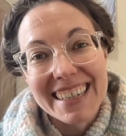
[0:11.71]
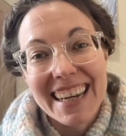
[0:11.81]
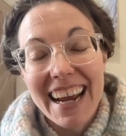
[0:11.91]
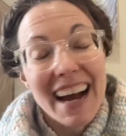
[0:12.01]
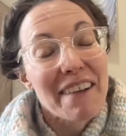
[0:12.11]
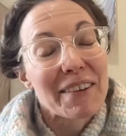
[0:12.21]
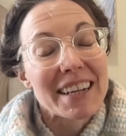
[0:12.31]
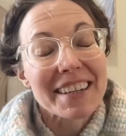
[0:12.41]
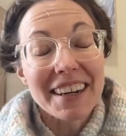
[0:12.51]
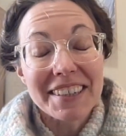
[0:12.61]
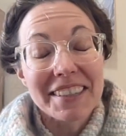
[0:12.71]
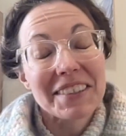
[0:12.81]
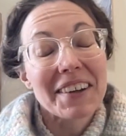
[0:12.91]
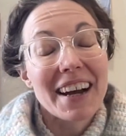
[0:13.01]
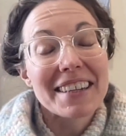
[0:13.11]
Today I want to talk to
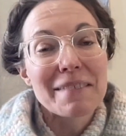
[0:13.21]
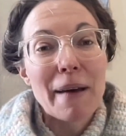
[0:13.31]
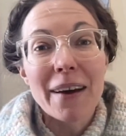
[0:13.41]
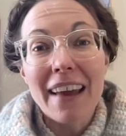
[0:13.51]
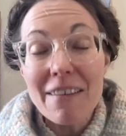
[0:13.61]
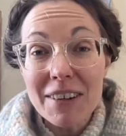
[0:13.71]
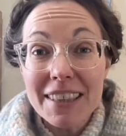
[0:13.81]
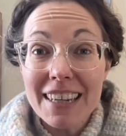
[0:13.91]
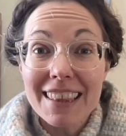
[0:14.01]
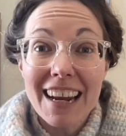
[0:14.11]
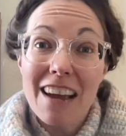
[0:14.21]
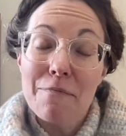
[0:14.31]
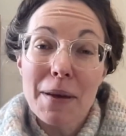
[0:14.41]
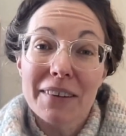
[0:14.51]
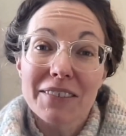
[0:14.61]
you guys about everything that I've
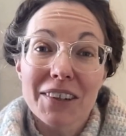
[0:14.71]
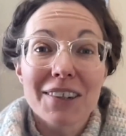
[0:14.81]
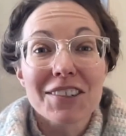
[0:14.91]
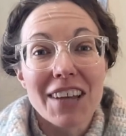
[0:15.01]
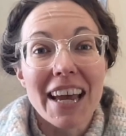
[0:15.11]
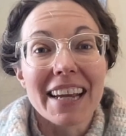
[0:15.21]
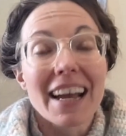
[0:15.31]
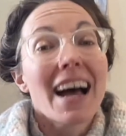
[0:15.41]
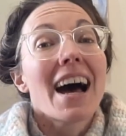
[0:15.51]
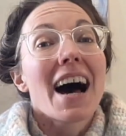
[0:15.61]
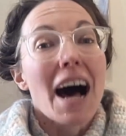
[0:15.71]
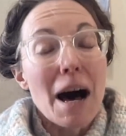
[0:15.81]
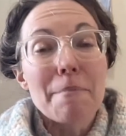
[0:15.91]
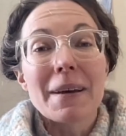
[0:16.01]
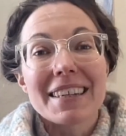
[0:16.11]
been crocheting
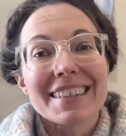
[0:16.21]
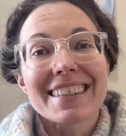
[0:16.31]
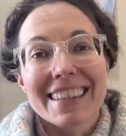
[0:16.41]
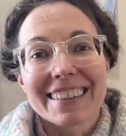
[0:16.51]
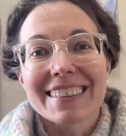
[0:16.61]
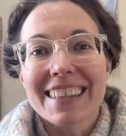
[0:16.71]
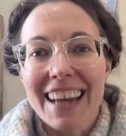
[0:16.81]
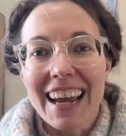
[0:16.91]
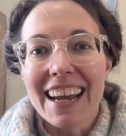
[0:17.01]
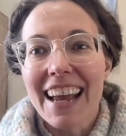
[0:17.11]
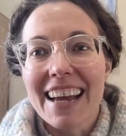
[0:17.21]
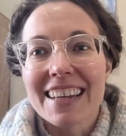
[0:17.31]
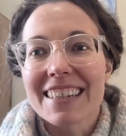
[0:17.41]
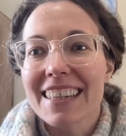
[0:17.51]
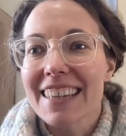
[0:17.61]
up until today,
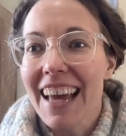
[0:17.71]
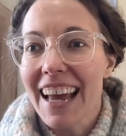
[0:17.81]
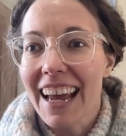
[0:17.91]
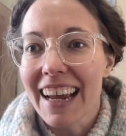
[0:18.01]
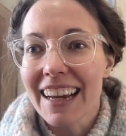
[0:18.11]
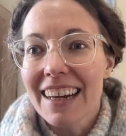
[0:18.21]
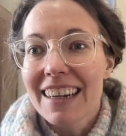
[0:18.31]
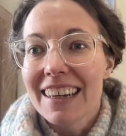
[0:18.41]
and today,